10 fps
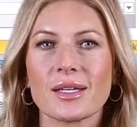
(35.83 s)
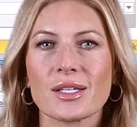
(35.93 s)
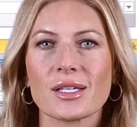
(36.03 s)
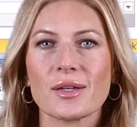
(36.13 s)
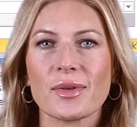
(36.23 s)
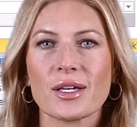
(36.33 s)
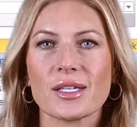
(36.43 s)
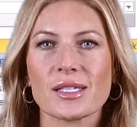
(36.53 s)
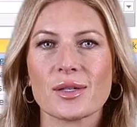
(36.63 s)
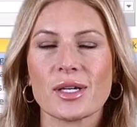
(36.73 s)
to the
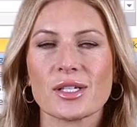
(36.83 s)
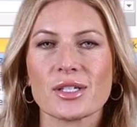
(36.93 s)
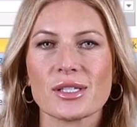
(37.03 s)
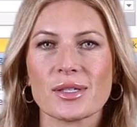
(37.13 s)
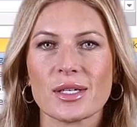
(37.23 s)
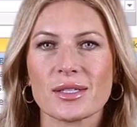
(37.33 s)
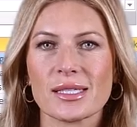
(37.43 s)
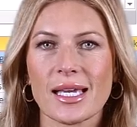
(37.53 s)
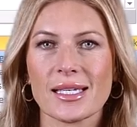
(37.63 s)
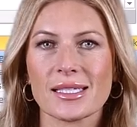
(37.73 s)
various questions
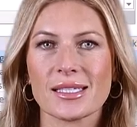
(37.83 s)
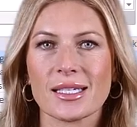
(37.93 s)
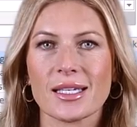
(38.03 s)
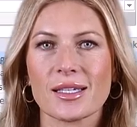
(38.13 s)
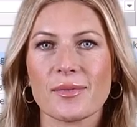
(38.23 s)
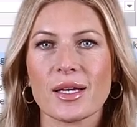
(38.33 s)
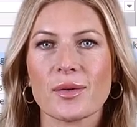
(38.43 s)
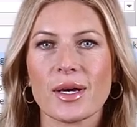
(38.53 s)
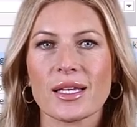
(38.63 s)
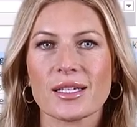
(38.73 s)
posed as indicated by
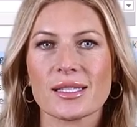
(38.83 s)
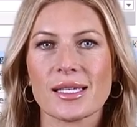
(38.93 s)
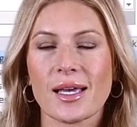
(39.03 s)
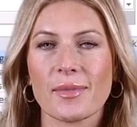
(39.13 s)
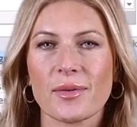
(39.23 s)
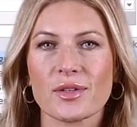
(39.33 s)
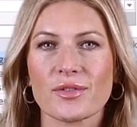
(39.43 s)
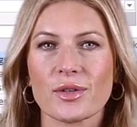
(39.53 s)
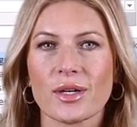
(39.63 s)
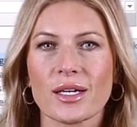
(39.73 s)
the records at level
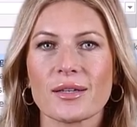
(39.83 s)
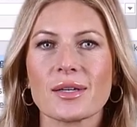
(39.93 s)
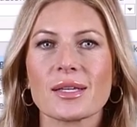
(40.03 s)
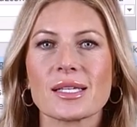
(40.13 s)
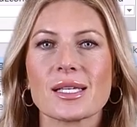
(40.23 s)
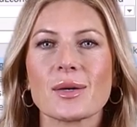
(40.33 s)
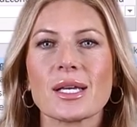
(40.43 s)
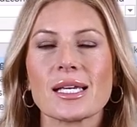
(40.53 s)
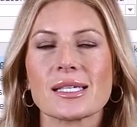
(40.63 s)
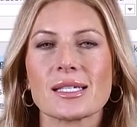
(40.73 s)
4. So
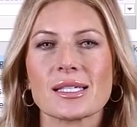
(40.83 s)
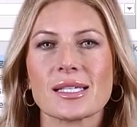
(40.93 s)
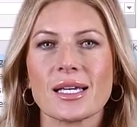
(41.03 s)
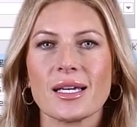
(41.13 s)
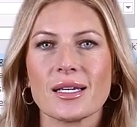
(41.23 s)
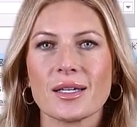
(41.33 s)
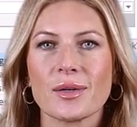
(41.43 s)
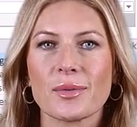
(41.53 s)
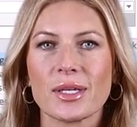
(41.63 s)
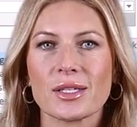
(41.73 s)
in essence,
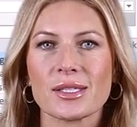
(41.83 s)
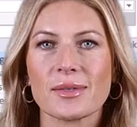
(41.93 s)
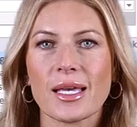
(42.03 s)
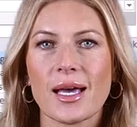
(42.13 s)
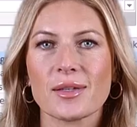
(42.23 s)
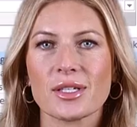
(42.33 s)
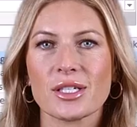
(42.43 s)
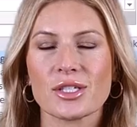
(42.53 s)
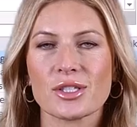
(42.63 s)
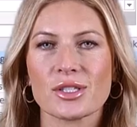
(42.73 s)
we'll be using the
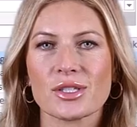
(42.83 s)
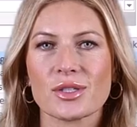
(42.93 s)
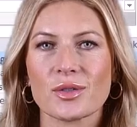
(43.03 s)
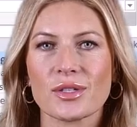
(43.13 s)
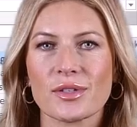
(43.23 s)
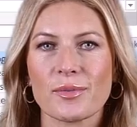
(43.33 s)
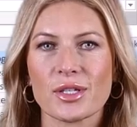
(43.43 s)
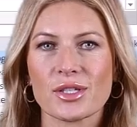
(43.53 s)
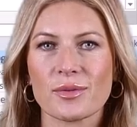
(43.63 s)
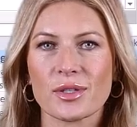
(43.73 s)
application to store
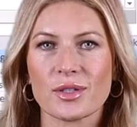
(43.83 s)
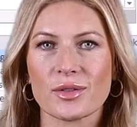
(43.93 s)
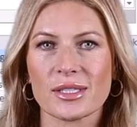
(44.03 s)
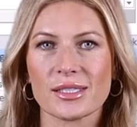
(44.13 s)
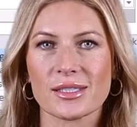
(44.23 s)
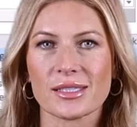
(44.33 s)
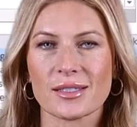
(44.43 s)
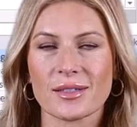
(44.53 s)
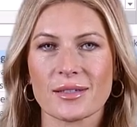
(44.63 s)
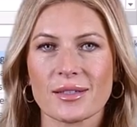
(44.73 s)
information about
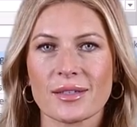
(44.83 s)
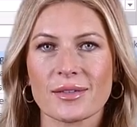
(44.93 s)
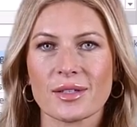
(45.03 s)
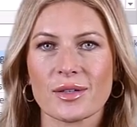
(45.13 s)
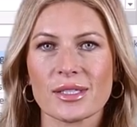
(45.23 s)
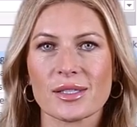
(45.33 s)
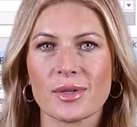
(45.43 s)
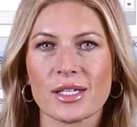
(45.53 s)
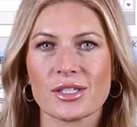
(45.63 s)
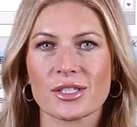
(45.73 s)
quizzes, the quiz
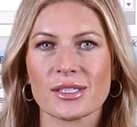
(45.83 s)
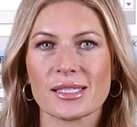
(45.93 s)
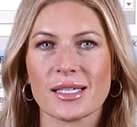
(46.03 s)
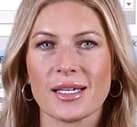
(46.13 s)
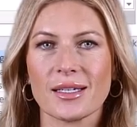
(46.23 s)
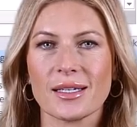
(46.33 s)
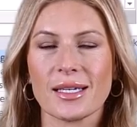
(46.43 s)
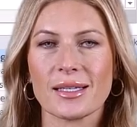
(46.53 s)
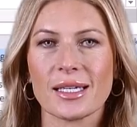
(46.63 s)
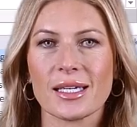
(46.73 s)
questions,
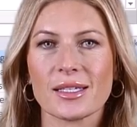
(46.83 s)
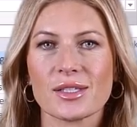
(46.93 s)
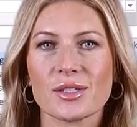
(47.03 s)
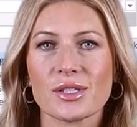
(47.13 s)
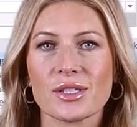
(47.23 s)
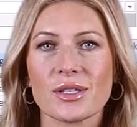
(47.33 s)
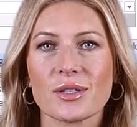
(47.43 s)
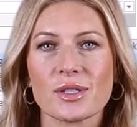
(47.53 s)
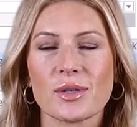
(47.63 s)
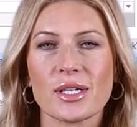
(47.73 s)
and the answers to
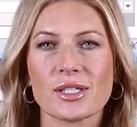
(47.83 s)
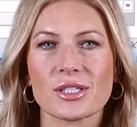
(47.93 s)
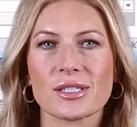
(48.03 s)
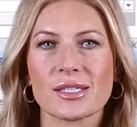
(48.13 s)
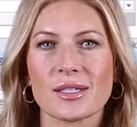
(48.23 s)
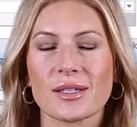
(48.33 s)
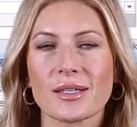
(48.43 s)
those questions,